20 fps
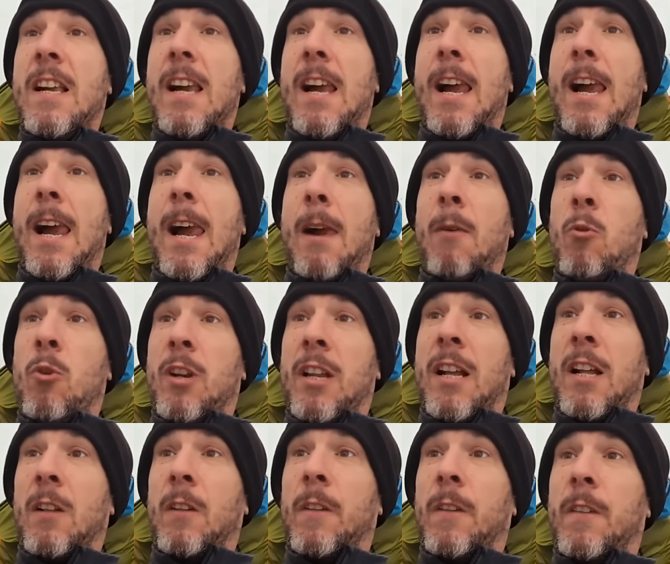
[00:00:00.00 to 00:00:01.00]
What
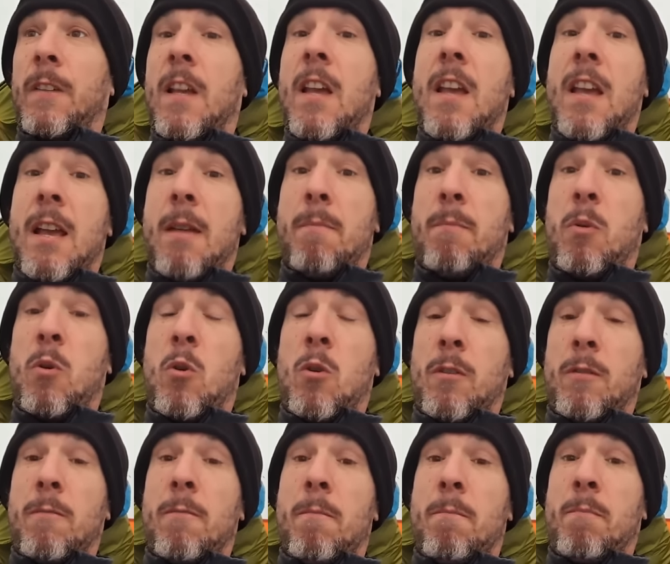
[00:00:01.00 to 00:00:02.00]
else?
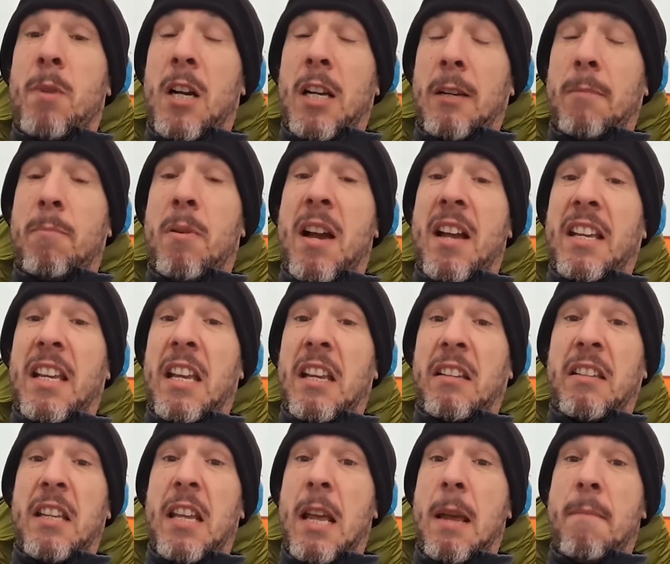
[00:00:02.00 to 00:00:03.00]
Important
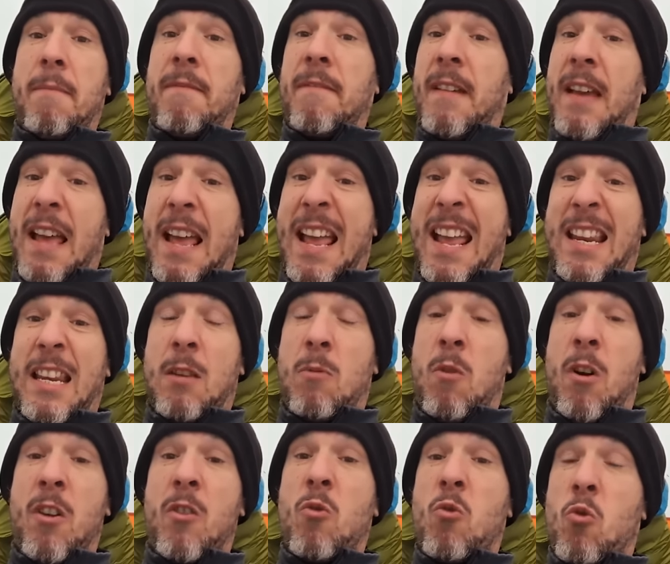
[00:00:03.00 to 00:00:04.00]
bikepacking tip for
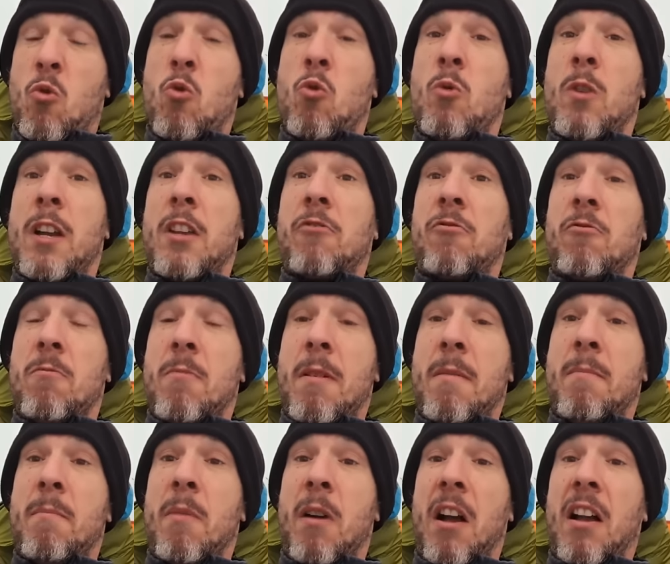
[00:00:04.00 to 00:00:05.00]
anyone, always
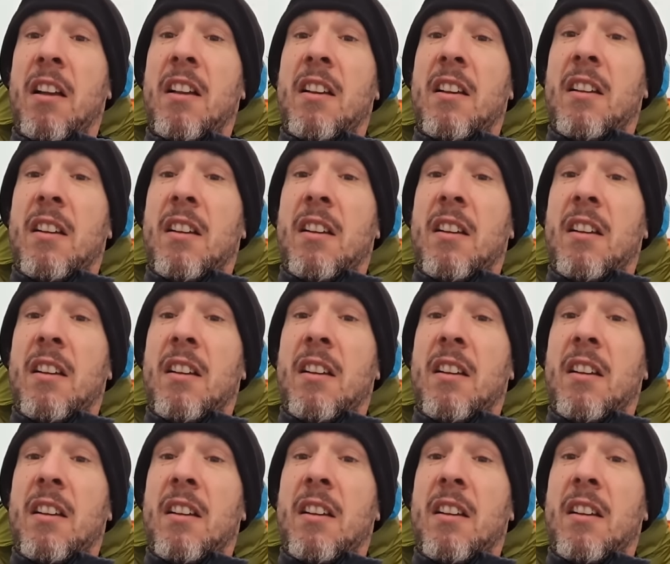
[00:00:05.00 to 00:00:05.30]
remember,